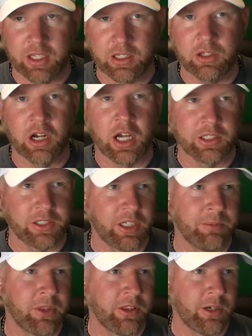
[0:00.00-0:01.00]
you're onto
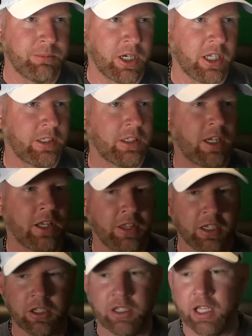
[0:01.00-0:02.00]
something there, bud. I
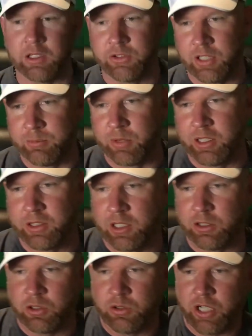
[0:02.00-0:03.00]
think you nailed something right there.
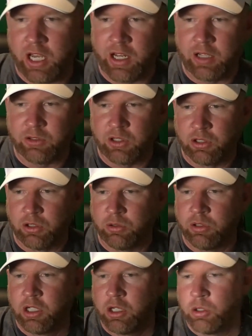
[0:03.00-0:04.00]
So shout out to you,
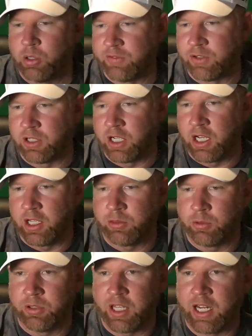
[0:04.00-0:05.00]
whoever
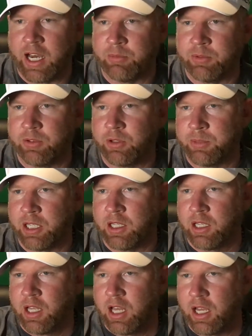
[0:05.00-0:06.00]
threw that out to me.
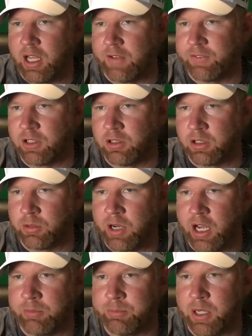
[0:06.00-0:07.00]
I have to look
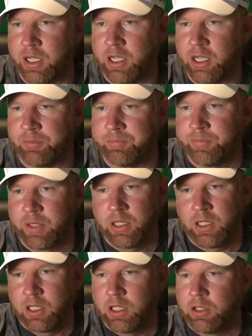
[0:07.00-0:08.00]
around, but
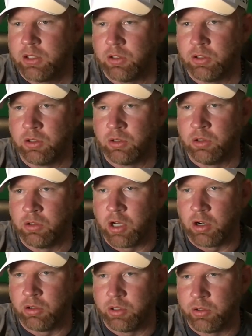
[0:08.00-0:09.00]
you know
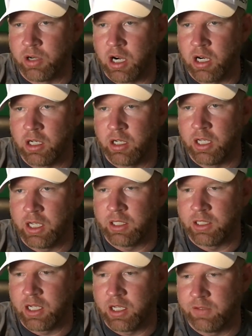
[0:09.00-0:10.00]
who you are, and
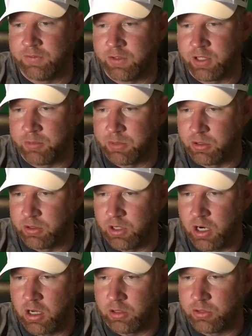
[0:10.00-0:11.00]
if you tell me who you
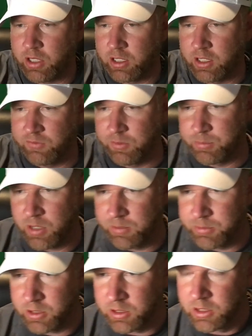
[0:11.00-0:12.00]
are, I'll try to give you
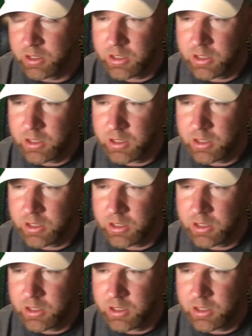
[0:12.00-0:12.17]
proper